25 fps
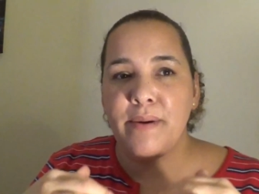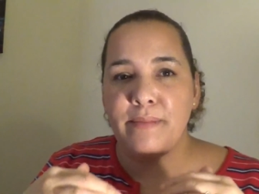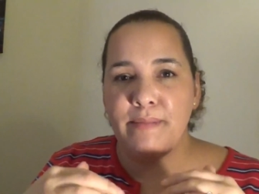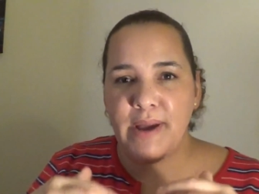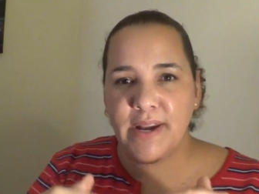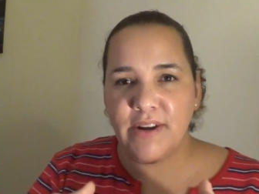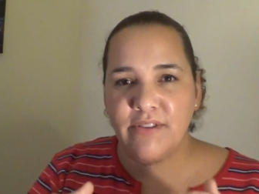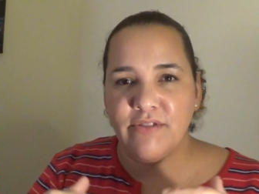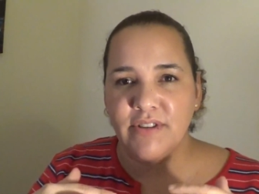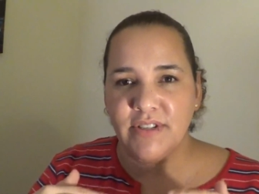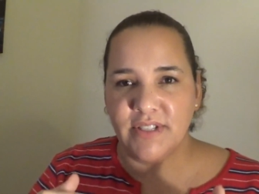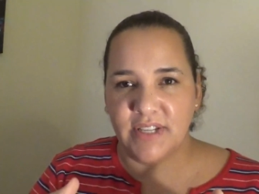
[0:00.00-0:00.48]

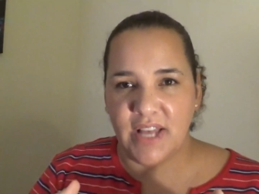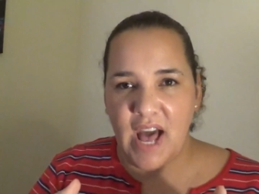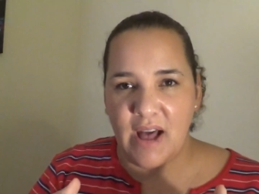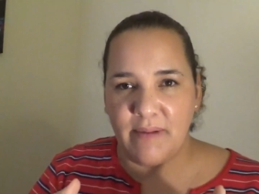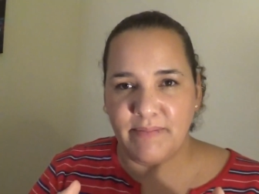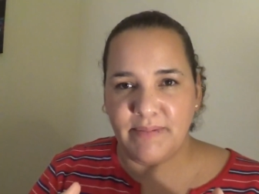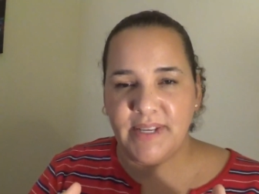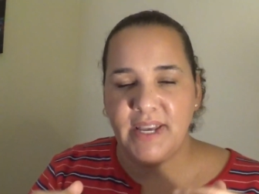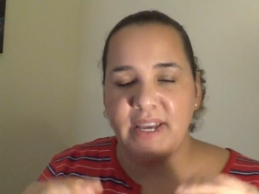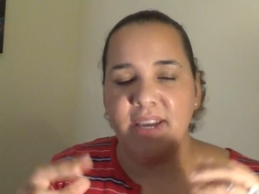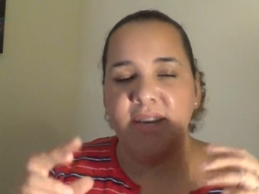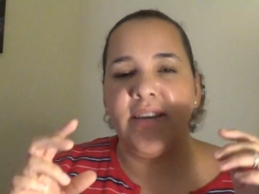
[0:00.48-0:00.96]

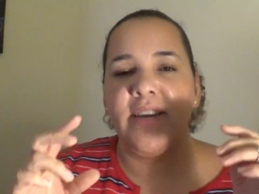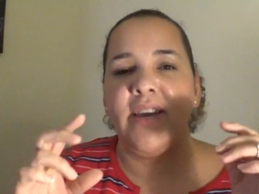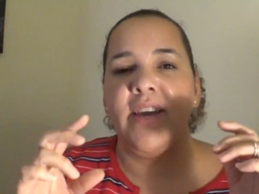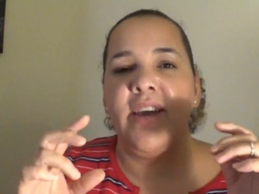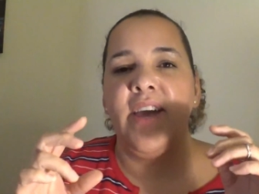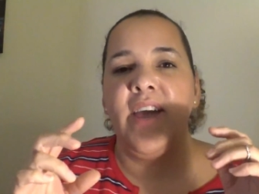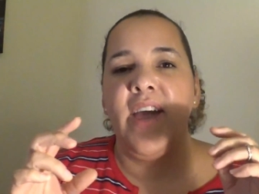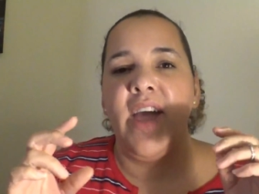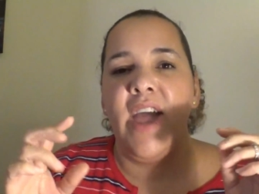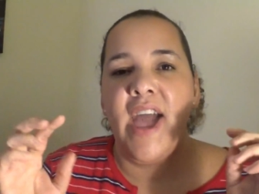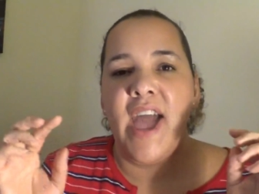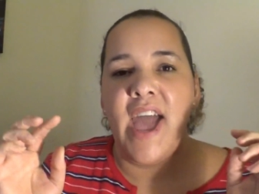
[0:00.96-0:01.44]
Microscopic,
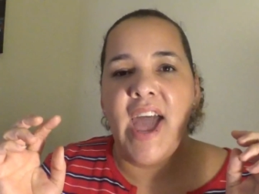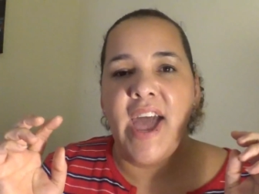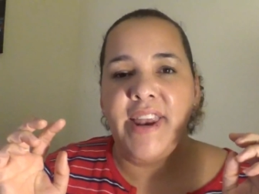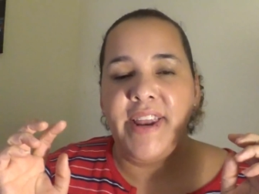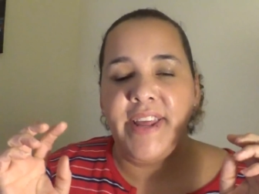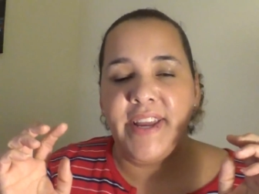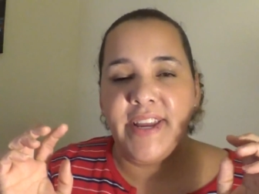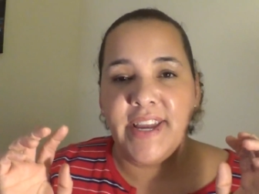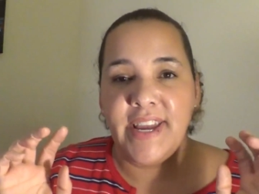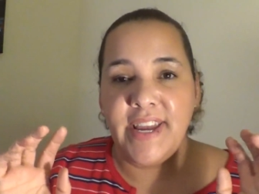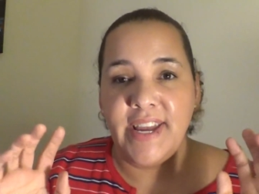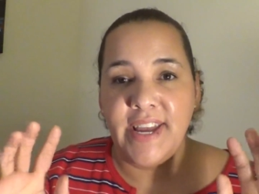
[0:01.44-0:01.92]
and
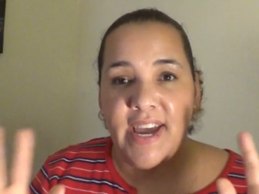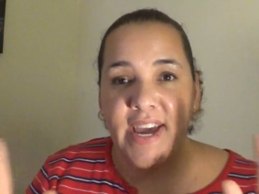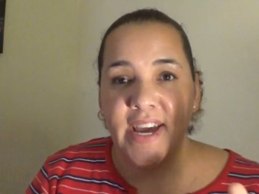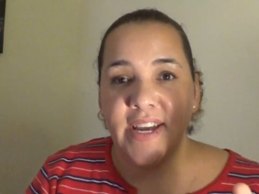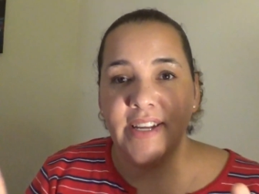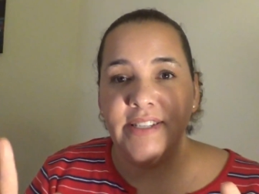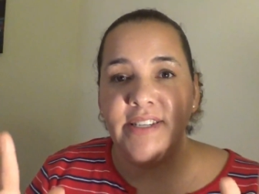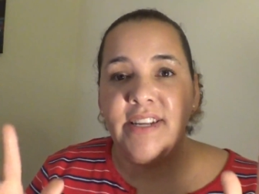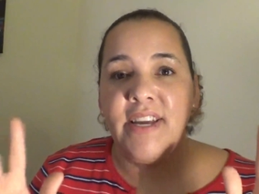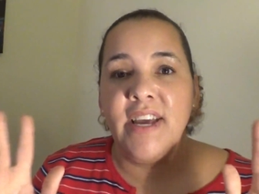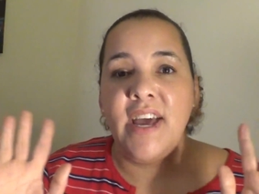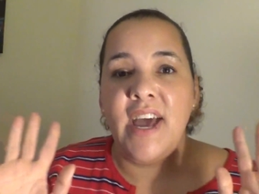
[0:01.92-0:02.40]
it
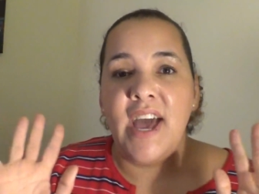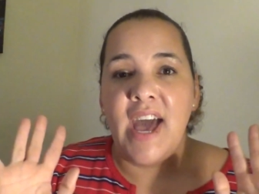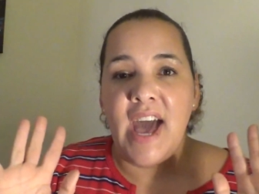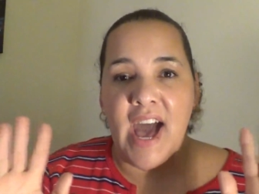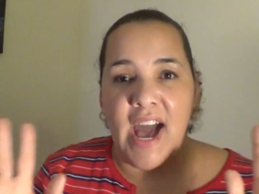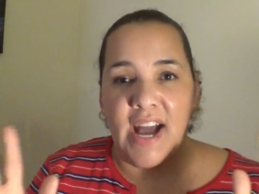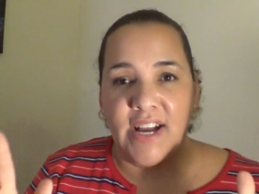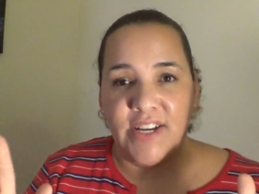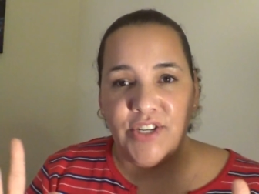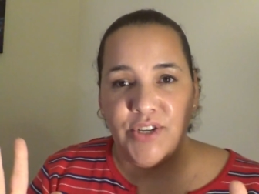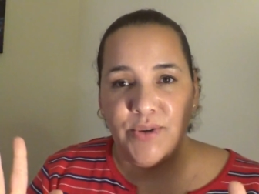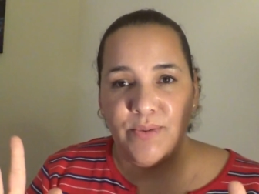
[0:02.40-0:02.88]
can
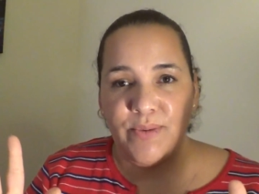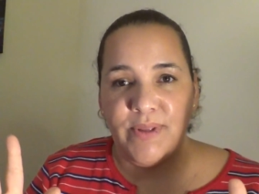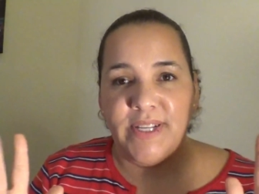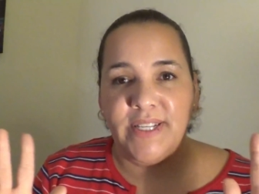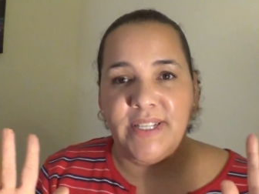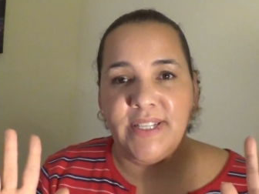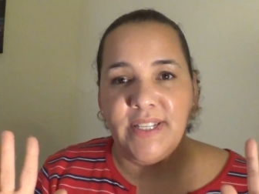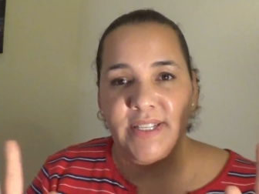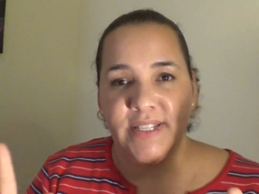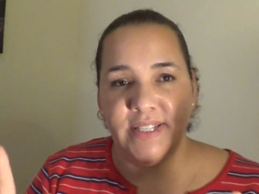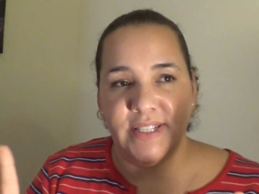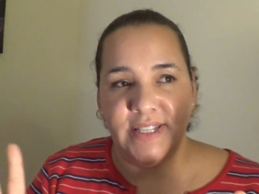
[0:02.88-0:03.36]
actually
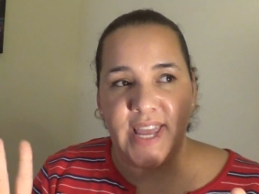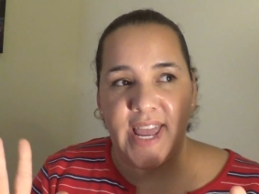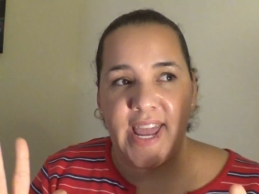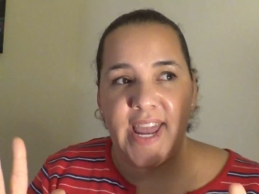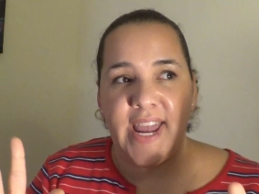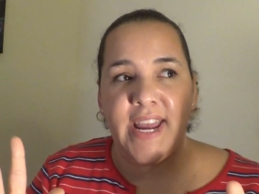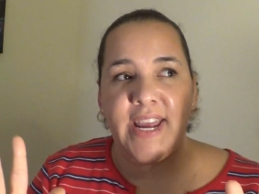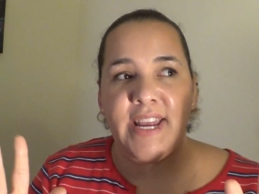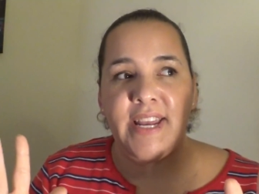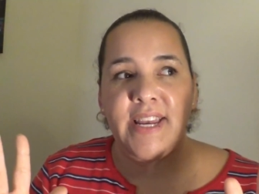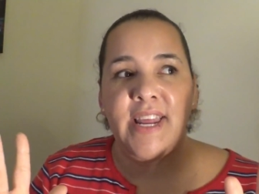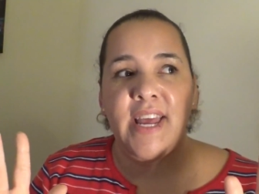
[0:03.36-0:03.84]

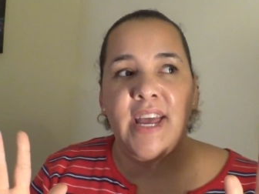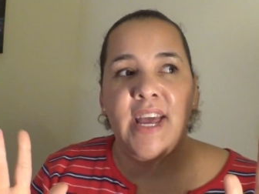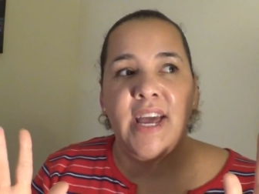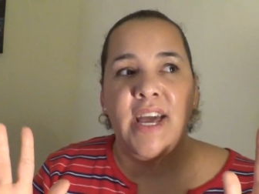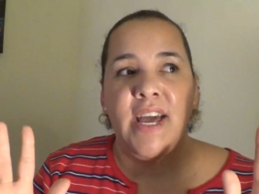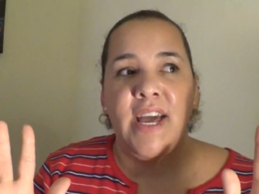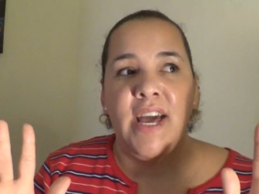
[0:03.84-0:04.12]
sustain